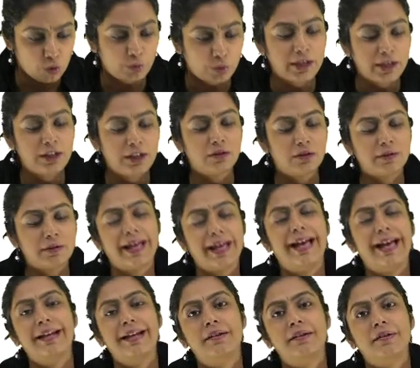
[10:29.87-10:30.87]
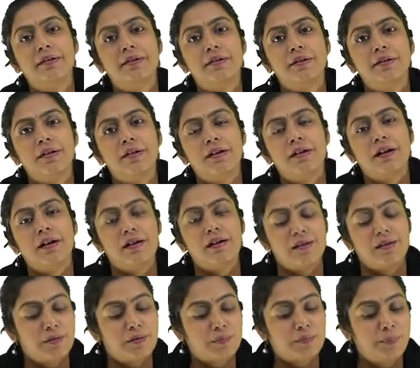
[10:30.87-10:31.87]
we look at
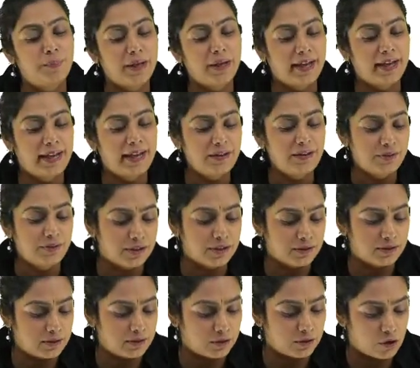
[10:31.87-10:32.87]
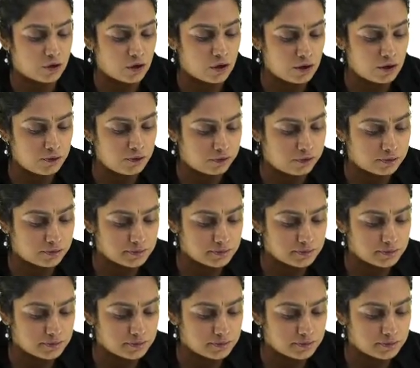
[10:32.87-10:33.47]
behavior of,